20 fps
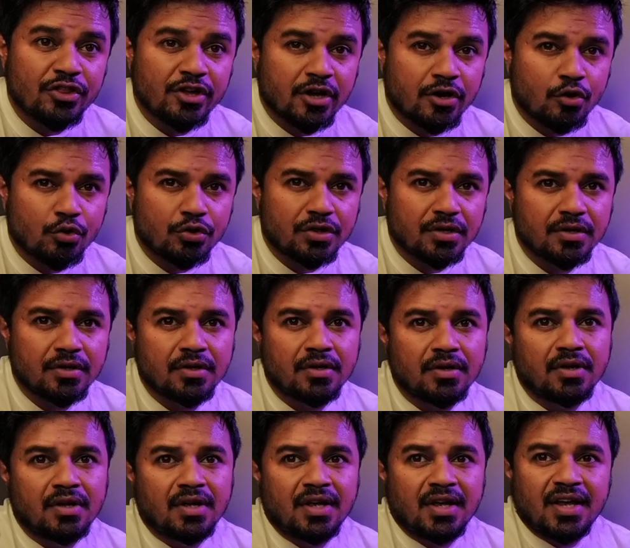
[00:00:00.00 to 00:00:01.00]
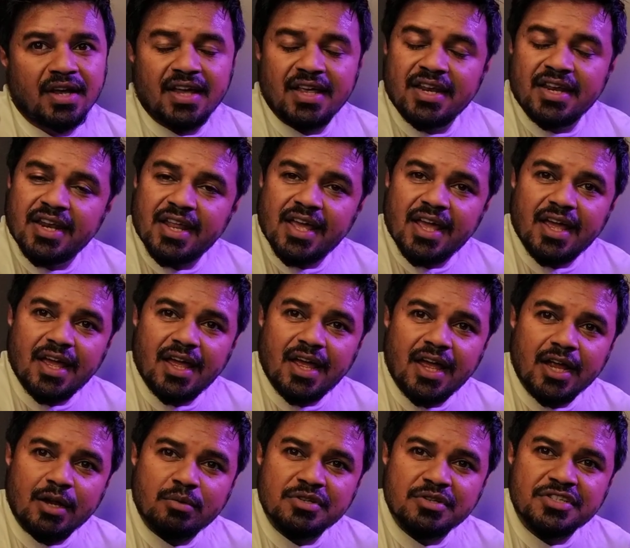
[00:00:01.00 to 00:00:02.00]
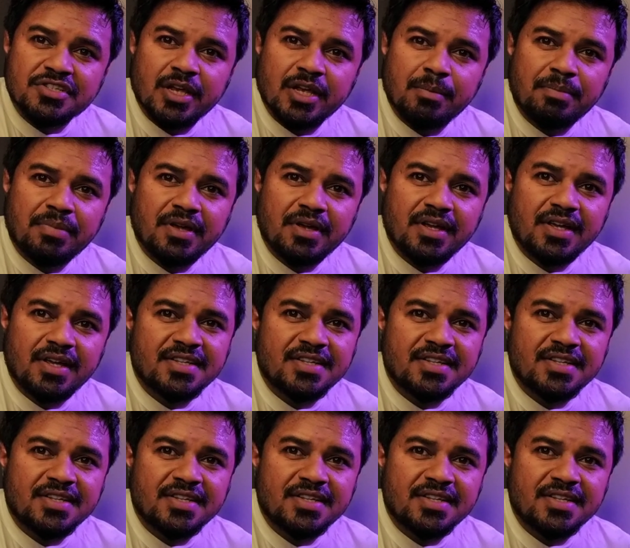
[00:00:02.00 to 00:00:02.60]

their growth. In an aquascape,